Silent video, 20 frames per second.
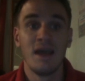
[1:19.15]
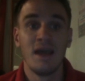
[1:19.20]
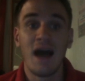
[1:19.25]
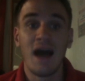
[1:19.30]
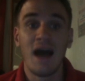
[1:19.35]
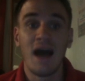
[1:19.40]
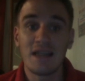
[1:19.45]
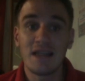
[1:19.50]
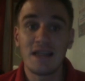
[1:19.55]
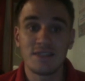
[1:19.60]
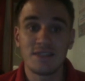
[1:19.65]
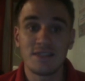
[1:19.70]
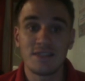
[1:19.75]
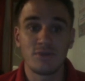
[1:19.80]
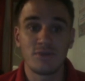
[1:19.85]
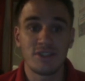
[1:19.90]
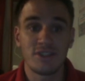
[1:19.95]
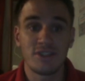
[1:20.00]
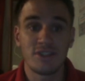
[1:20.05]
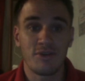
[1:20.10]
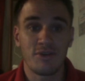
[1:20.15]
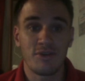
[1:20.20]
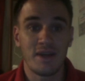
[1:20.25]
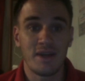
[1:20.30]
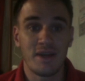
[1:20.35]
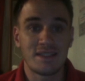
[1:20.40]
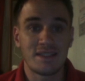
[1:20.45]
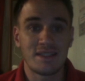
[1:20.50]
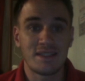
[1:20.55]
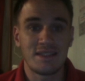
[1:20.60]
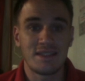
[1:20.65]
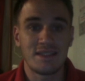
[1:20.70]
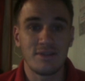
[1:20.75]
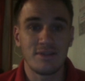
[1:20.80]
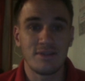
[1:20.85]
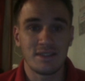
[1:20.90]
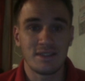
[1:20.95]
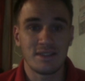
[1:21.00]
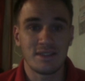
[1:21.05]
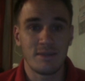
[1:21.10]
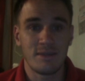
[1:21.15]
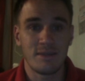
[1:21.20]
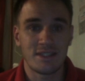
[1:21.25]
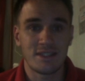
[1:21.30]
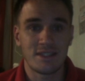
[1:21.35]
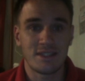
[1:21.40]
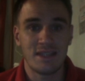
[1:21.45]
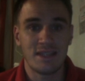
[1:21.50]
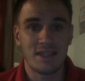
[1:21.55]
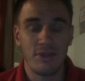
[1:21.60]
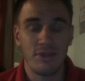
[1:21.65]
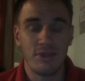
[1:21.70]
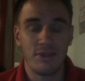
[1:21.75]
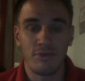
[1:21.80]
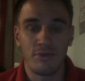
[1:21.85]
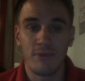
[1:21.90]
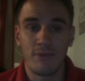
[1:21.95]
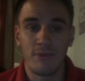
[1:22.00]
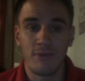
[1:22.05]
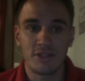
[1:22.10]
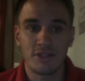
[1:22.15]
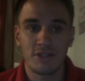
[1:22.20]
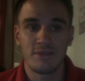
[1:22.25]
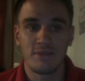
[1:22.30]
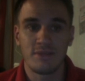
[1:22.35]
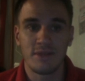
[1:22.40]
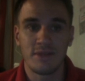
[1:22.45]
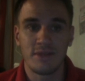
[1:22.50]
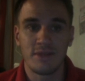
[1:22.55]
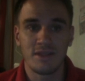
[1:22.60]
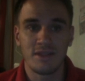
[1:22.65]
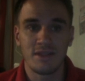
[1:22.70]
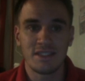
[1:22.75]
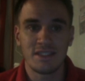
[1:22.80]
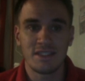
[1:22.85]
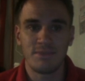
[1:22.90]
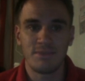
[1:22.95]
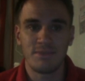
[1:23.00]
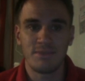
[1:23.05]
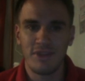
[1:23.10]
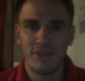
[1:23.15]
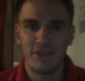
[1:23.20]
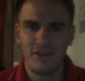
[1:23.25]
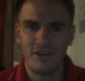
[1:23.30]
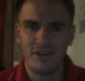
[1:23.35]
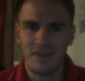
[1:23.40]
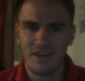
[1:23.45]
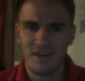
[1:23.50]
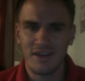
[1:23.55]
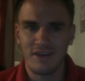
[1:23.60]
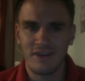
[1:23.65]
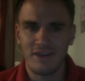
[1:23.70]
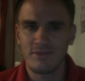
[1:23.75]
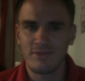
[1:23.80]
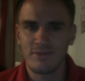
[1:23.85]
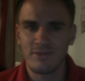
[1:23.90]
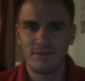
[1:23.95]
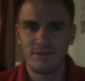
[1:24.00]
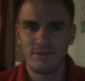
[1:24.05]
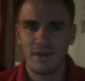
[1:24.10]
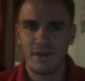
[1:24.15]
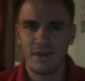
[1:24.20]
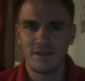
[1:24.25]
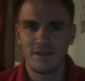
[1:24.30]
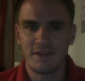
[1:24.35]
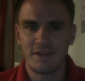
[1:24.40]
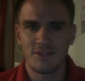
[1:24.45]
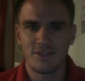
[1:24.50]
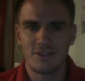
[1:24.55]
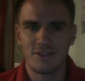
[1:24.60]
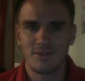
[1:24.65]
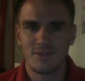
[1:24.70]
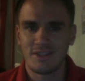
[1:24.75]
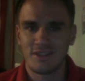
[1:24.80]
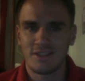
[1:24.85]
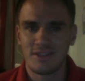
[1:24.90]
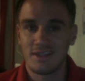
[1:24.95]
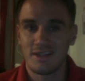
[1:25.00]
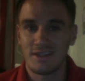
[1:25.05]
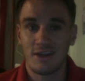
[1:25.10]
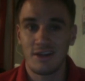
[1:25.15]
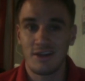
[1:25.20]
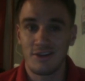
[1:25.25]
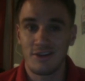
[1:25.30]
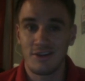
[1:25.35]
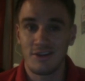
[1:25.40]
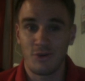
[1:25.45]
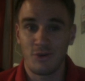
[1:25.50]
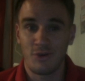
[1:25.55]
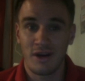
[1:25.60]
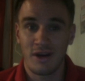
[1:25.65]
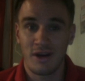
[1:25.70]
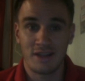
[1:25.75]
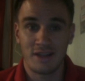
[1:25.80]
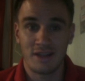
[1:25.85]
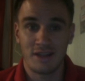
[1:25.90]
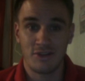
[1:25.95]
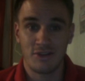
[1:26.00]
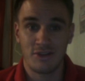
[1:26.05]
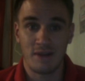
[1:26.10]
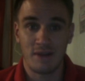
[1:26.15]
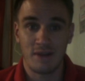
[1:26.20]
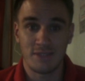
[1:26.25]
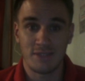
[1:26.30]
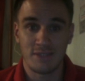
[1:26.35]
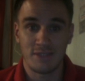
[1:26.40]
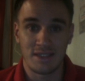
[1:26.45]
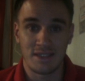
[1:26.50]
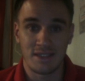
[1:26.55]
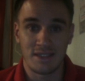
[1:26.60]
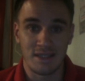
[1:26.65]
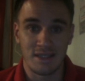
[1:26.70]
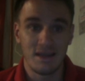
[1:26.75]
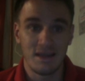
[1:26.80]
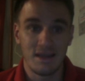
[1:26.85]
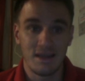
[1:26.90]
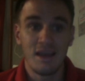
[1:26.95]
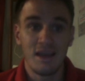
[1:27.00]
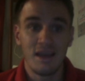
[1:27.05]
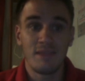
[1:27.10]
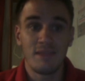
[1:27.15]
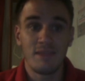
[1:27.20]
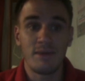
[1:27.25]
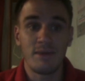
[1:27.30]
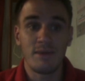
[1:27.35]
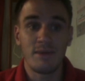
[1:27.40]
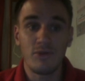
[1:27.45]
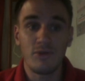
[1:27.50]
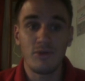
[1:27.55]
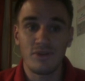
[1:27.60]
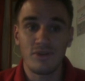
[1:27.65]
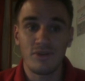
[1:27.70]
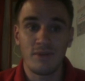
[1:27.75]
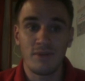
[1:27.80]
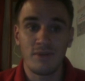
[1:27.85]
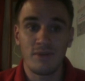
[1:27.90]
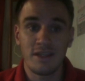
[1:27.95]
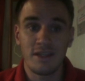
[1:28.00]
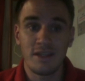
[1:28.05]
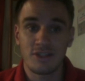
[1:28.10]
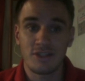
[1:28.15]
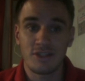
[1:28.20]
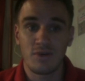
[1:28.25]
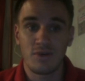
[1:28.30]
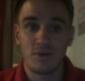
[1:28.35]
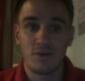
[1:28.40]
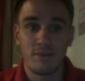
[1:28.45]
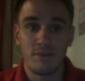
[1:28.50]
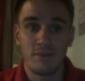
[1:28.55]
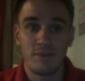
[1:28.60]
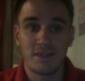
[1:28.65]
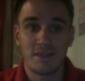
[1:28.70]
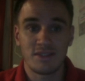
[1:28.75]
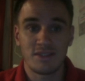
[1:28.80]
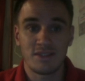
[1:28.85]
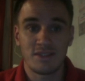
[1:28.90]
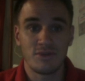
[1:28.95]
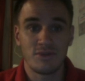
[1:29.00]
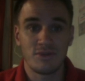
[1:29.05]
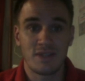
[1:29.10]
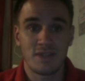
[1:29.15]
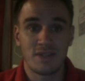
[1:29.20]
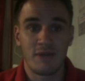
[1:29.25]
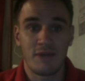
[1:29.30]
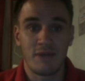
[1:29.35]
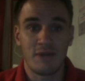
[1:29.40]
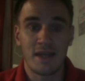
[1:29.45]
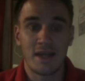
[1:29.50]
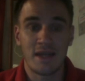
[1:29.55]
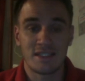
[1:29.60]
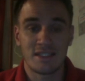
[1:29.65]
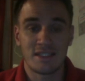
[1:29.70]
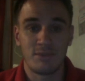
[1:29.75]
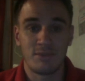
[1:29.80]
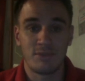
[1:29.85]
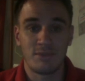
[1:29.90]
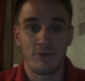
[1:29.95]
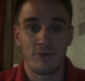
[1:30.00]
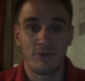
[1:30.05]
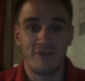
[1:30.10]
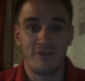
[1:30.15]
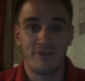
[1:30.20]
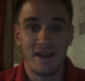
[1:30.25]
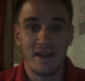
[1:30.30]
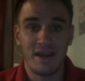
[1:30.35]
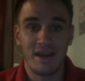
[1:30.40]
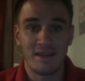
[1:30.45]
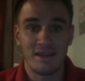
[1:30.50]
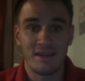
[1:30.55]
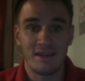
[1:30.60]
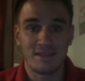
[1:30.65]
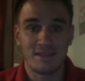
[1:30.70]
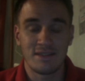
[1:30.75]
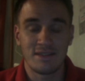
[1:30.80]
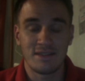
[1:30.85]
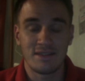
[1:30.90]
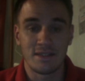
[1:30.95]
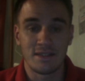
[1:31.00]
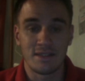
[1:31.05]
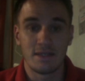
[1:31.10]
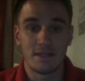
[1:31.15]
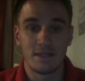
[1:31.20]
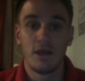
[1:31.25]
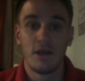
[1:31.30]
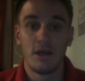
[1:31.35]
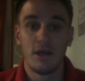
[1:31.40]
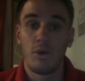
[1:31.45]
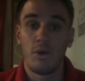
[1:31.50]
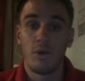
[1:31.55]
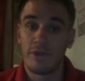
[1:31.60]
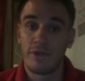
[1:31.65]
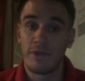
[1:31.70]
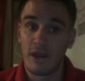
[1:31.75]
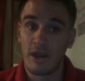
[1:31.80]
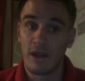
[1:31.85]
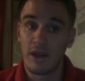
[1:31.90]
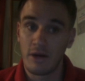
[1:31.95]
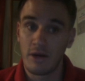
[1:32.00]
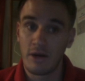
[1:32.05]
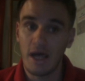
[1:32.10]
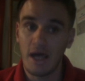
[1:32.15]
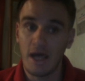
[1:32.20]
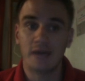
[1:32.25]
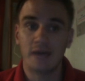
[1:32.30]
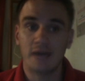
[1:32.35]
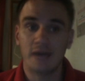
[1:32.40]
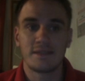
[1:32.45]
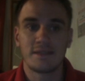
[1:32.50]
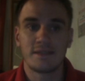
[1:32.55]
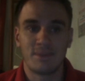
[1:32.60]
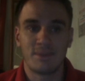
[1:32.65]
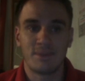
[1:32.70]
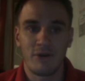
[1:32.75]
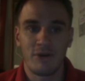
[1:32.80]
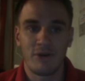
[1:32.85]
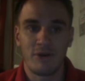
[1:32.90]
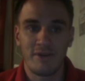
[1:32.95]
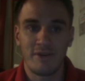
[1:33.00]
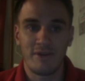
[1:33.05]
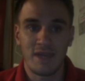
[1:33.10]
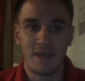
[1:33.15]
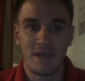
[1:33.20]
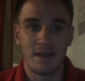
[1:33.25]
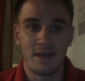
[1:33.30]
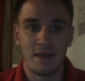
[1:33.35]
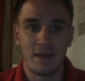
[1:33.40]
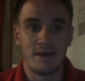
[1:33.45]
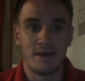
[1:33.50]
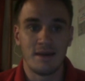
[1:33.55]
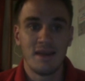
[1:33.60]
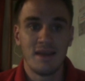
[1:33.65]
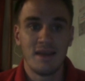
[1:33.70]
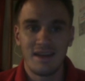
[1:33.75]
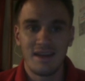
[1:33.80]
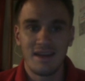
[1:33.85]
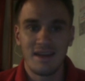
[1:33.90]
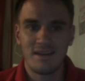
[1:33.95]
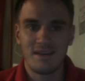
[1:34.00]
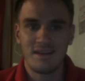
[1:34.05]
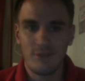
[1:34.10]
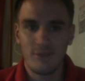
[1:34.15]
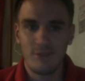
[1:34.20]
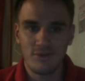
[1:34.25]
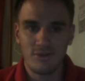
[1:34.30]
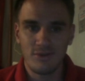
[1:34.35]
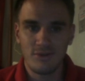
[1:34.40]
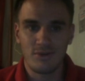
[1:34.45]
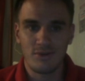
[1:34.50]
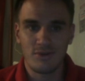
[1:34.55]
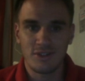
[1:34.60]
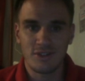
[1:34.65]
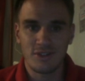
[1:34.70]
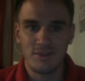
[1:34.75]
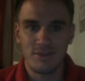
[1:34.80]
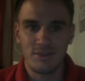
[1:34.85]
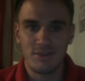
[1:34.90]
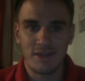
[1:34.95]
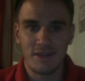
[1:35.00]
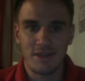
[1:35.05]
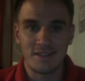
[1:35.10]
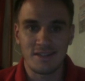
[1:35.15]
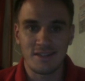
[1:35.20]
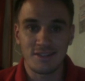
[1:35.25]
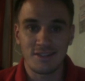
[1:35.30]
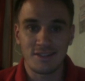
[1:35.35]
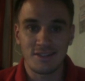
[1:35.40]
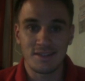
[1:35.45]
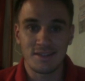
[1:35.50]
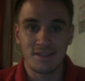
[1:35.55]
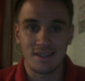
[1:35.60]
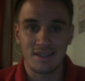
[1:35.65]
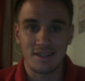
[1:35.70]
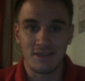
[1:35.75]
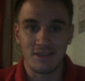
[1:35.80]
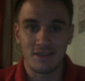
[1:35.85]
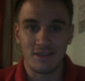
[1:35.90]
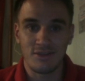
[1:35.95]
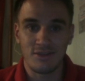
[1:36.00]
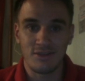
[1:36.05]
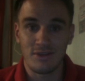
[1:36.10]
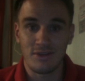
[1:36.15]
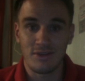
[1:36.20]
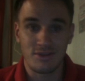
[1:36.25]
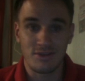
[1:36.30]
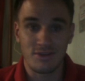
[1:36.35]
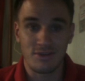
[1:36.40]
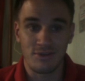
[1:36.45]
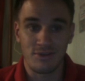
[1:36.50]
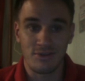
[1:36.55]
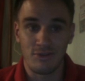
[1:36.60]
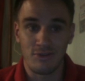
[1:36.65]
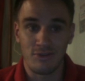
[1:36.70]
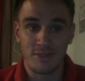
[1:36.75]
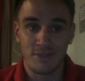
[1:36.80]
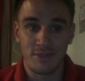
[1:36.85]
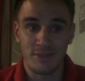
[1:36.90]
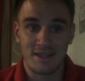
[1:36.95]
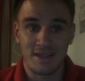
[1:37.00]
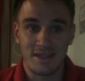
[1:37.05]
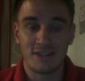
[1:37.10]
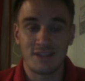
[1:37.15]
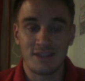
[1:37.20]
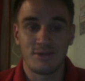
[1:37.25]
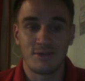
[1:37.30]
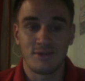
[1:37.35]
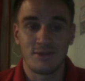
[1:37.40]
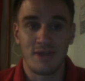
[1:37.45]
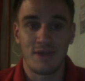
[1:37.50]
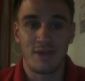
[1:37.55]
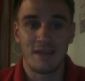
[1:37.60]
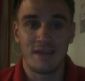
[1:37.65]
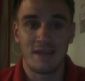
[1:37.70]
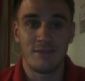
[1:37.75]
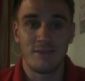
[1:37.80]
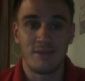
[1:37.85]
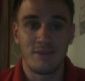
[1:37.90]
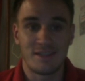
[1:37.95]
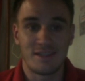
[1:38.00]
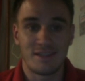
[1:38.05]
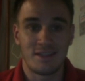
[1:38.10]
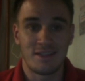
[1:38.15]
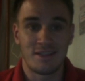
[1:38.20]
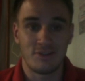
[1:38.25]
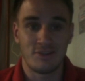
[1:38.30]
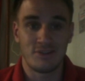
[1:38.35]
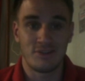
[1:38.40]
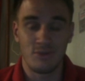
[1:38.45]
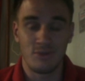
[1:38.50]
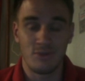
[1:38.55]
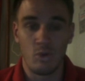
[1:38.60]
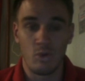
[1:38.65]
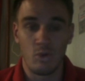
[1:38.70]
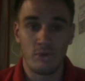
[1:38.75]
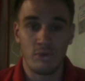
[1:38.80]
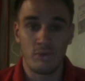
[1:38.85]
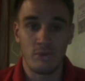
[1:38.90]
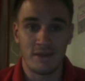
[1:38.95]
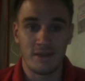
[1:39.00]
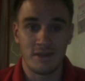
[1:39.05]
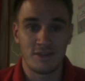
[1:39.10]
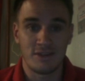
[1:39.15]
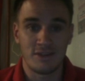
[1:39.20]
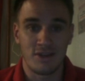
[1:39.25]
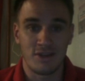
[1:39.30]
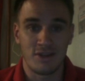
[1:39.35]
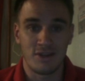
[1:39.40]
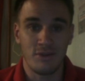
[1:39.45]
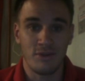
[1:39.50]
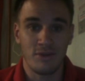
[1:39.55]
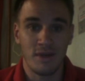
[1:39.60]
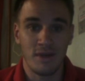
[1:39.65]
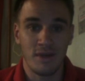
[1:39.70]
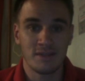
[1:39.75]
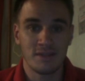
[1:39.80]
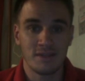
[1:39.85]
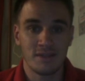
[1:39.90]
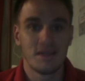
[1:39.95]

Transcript: ISIS wants to create a single Islamic State through much of the Middle East, but they aren't a government body so much as they are an organized crime syndicate. They make most of their money extorting business owners in Iraq to support fighting in Syria. What they are not is part of Al-Qaeda. Anytime the news wants you to pay attention, they tell you that a certain group has ties to Al-Qaeda because they assume you won't pay attention otherwise.